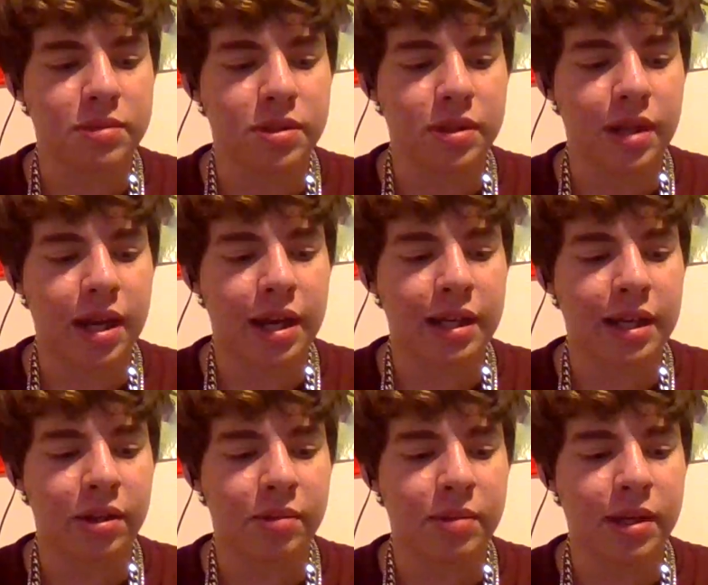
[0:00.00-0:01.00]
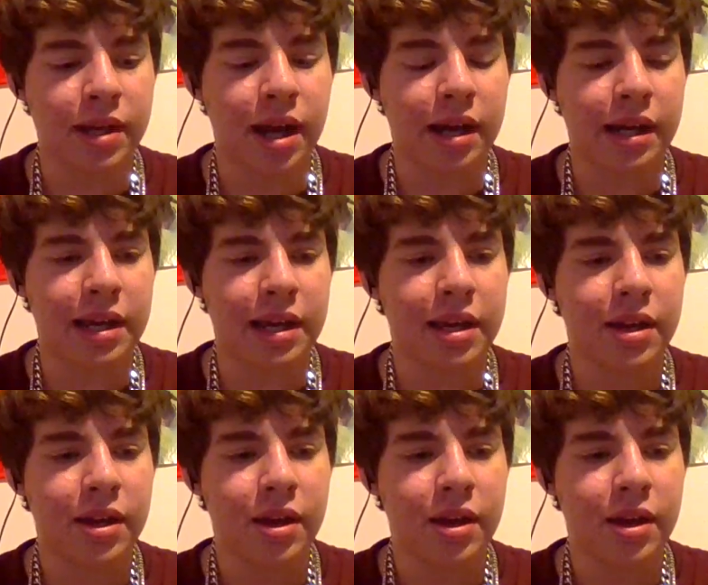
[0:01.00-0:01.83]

to the end, getting a little bit cocky